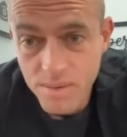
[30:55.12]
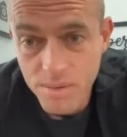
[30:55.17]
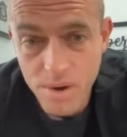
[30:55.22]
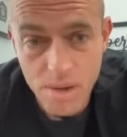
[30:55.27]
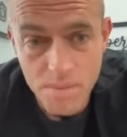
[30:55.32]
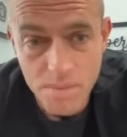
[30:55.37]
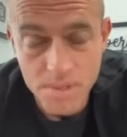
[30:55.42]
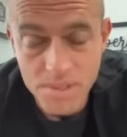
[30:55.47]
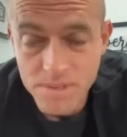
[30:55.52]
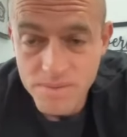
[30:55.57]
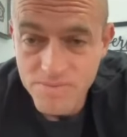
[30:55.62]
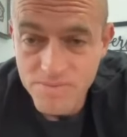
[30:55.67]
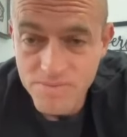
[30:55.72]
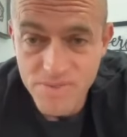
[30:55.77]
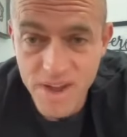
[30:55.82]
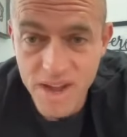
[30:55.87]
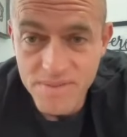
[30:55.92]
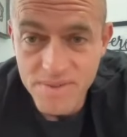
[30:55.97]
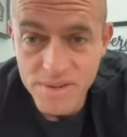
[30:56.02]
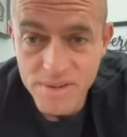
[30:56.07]
we're almost
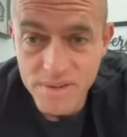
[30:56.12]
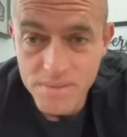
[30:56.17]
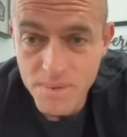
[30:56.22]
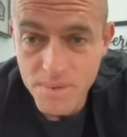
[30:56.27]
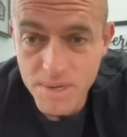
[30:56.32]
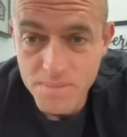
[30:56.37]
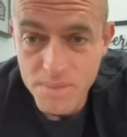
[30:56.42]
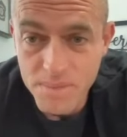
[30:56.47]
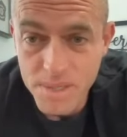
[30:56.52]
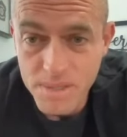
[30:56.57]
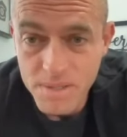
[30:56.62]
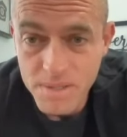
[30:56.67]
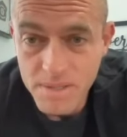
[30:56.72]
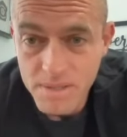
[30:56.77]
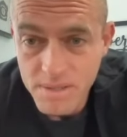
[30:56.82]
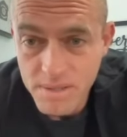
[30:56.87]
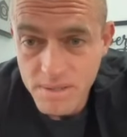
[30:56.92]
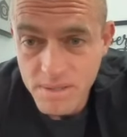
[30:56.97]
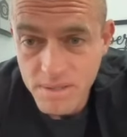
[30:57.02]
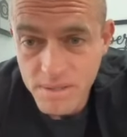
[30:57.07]
500
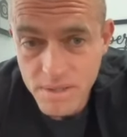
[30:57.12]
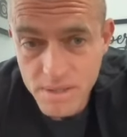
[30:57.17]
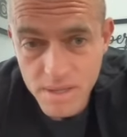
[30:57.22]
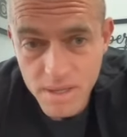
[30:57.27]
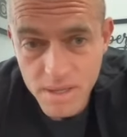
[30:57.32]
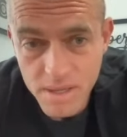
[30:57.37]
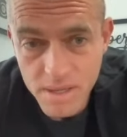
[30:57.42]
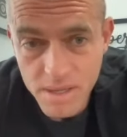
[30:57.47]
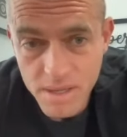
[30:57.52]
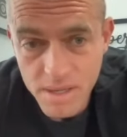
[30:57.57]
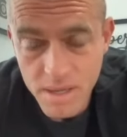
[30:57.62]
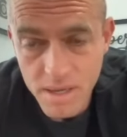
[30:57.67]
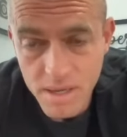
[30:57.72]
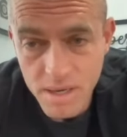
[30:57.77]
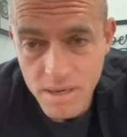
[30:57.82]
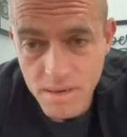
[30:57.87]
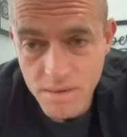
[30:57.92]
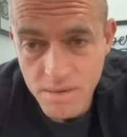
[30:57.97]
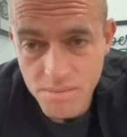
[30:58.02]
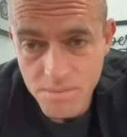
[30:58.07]
members,
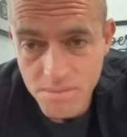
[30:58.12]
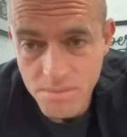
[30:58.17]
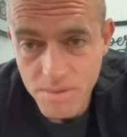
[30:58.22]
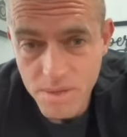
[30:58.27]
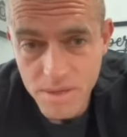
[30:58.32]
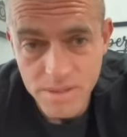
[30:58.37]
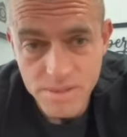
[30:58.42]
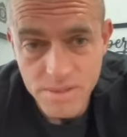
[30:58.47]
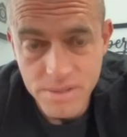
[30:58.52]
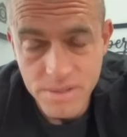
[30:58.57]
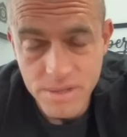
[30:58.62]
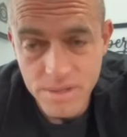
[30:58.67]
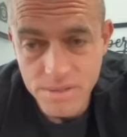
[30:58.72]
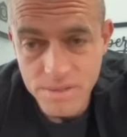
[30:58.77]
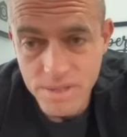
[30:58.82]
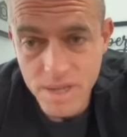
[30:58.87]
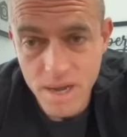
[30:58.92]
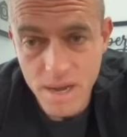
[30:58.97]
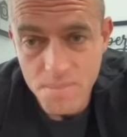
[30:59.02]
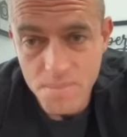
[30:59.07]
and there's no
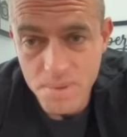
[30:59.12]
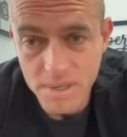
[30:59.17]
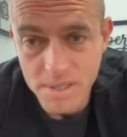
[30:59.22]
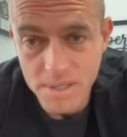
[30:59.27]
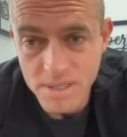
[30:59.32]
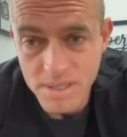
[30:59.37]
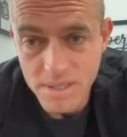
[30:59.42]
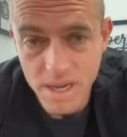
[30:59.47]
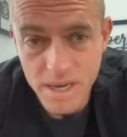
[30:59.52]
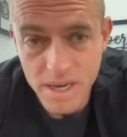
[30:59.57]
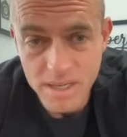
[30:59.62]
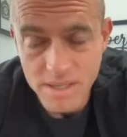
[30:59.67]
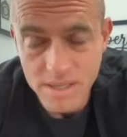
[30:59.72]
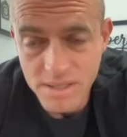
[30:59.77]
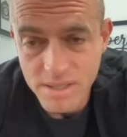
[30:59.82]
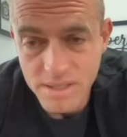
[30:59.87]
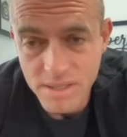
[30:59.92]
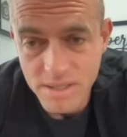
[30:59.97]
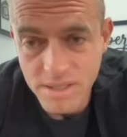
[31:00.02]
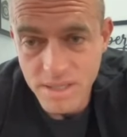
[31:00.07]
stopping in sight.
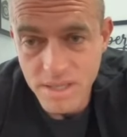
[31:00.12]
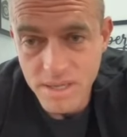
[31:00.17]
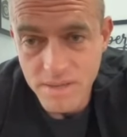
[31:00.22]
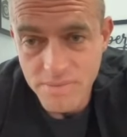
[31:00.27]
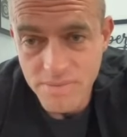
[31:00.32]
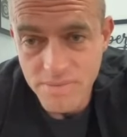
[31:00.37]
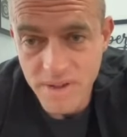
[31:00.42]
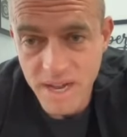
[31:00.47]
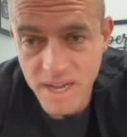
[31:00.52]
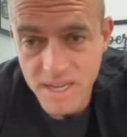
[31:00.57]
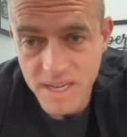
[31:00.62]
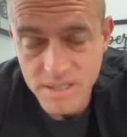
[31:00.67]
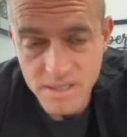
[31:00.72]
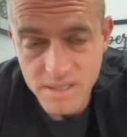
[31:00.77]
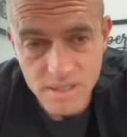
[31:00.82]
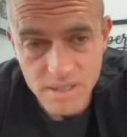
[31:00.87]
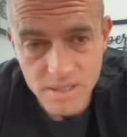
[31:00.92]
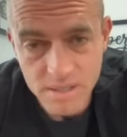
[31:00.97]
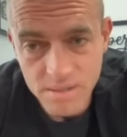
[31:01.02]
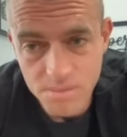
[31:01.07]
It's just getting
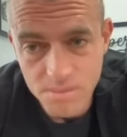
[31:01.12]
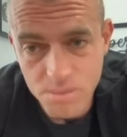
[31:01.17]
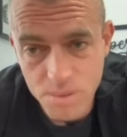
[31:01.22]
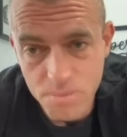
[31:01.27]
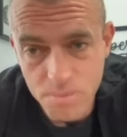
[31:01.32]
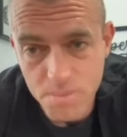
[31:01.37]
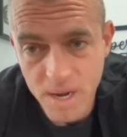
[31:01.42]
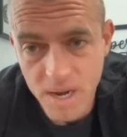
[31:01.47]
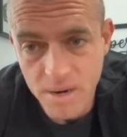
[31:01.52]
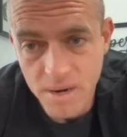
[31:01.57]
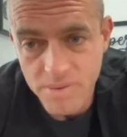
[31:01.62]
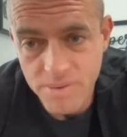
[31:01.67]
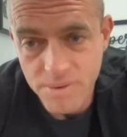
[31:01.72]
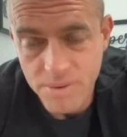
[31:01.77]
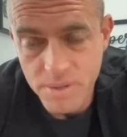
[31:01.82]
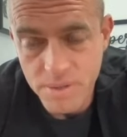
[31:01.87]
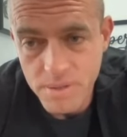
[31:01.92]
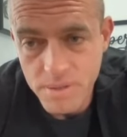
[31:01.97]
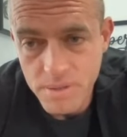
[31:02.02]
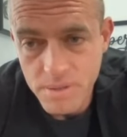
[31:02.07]
faster and more
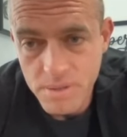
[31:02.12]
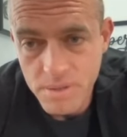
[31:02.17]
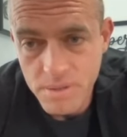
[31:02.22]
powerful.